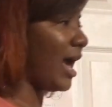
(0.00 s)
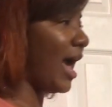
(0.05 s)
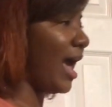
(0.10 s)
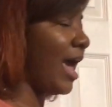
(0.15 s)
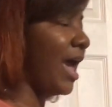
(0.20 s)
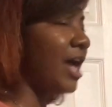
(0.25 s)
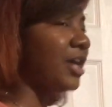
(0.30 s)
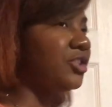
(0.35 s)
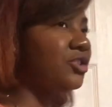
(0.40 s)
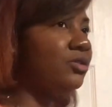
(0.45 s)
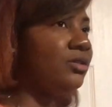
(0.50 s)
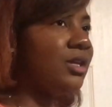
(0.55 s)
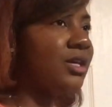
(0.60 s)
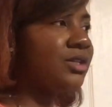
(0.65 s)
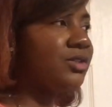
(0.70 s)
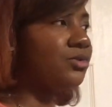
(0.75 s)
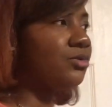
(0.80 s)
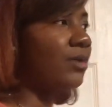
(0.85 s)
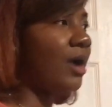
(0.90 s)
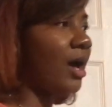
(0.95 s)
I asked you
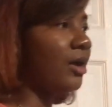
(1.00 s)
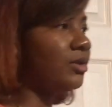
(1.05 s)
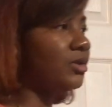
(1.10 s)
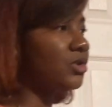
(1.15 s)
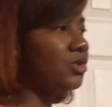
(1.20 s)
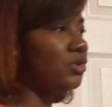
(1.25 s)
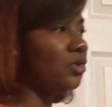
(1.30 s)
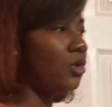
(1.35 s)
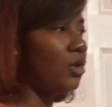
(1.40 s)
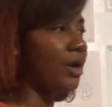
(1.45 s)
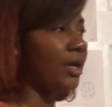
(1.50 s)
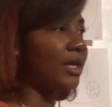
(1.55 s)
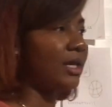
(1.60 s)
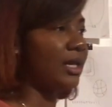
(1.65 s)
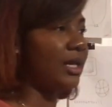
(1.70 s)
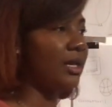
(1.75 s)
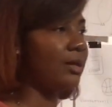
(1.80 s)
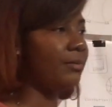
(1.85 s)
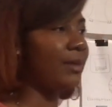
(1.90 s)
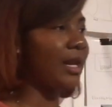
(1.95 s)
this throughout the story. Can
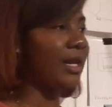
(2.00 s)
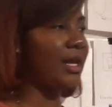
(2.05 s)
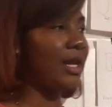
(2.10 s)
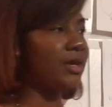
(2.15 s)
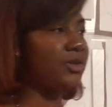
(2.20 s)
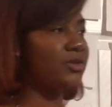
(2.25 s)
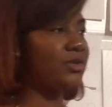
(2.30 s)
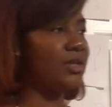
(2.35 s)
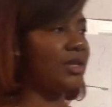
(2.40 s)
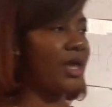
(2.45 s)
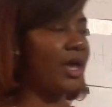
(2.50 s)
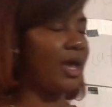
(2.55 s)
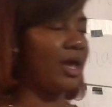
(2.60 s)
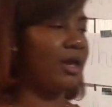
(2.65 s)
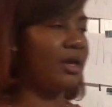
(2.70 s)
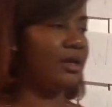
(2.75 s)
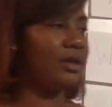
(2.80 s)
anybody answer that?